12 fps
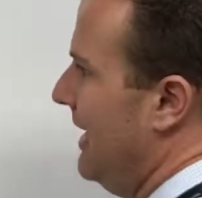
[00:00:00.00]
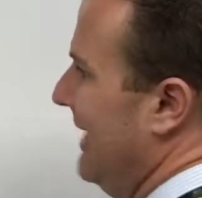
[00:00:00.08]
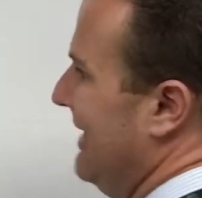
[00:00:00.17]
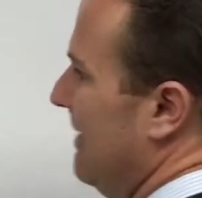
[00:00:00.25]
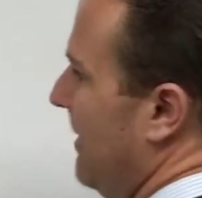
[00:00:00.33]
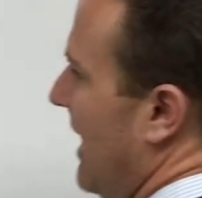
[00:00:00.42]

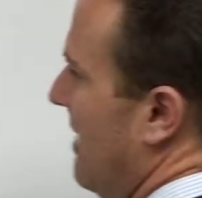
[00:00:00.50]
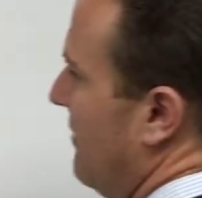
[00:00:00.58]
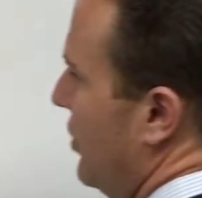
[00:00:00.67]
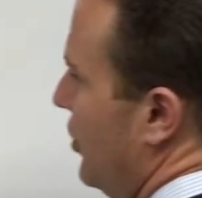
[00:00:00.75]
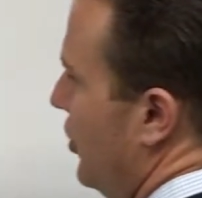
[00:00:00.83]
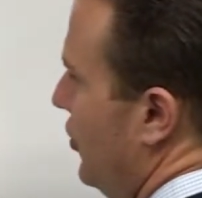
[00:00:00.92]
And then I'm gonna have
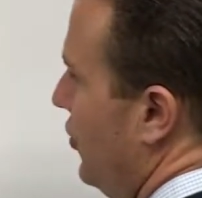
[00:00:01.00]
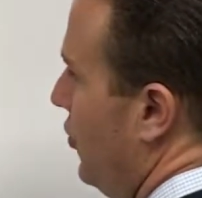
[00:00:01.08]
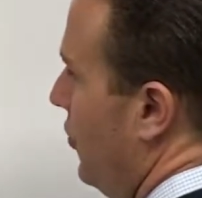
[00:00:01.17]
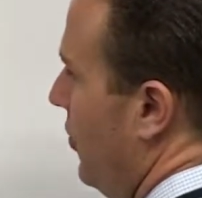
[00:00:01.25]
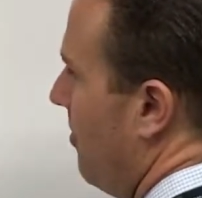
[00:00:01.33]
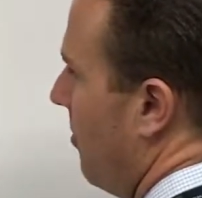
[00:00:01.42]
a
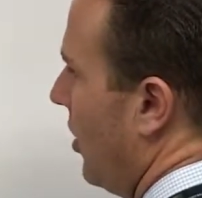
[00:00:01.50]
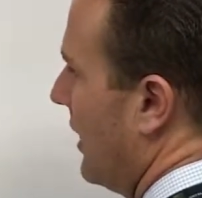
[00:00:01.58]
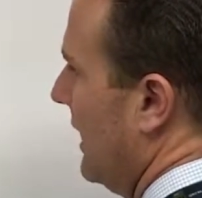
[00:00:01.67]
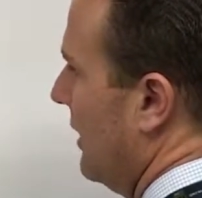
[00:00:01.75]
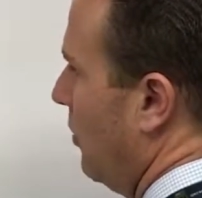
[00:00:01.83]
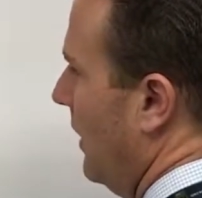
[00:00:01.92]
new
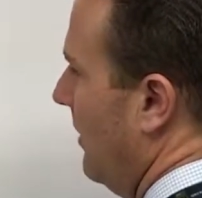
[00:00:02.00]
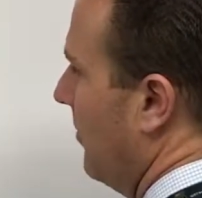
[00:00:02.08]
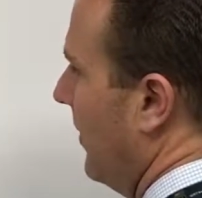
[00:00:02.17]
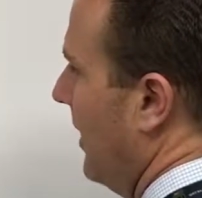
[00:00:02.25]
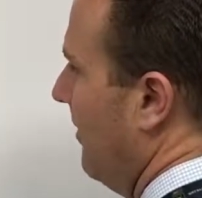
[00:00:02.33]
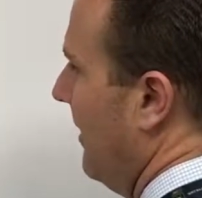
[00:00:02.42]
market
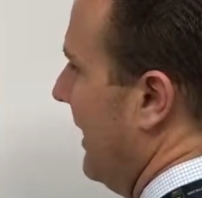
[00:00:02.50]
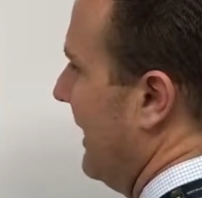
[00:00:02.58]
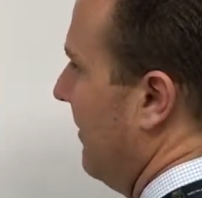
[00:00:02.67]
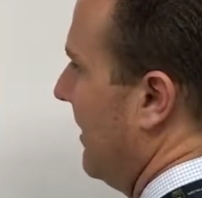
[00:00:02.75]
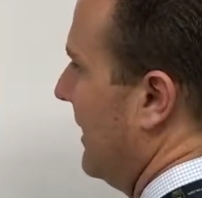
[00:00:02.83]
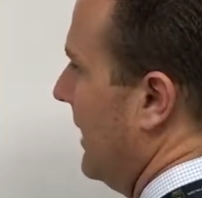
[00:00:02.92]
equilibrium and
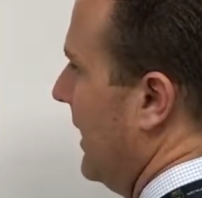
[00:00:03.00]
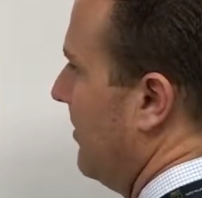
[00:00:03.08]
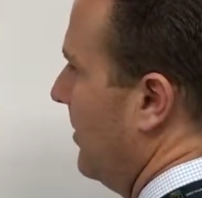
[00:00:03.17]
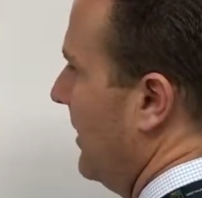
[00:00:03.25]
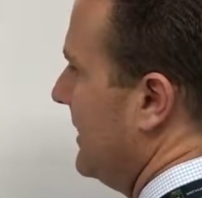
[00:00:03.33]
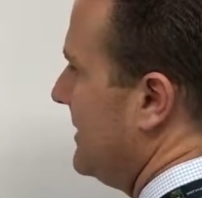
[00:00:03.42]
I'm gonna
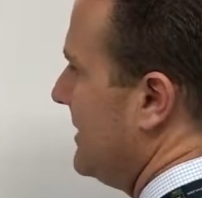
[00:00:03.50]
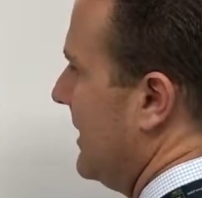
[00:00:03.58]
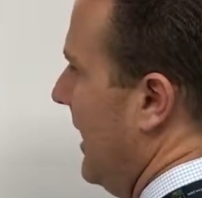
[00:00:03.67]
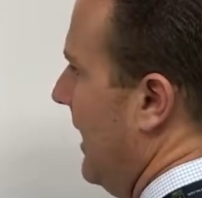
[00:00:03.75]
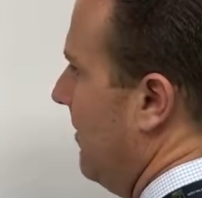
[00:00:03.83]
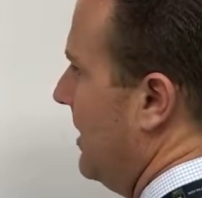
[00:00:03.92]
label it
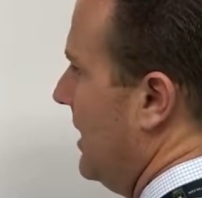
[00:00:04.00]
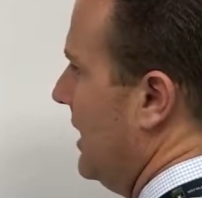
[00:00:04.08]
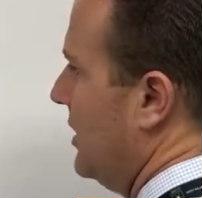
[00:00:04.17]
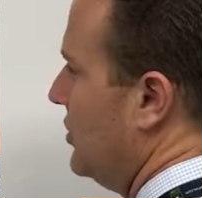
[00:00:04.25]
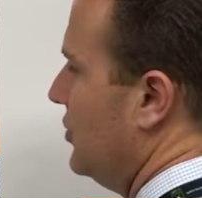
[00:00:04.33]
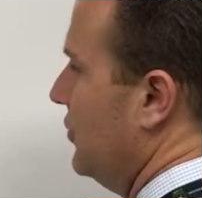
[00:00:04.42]

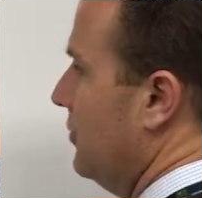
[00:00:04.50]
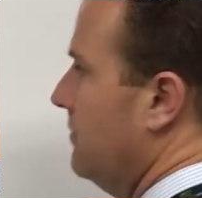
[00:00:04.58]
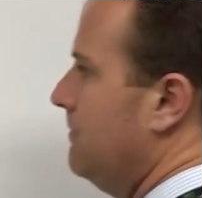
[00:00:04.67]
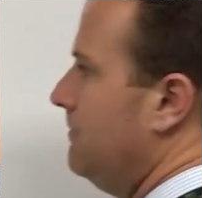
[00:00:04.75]
ME2.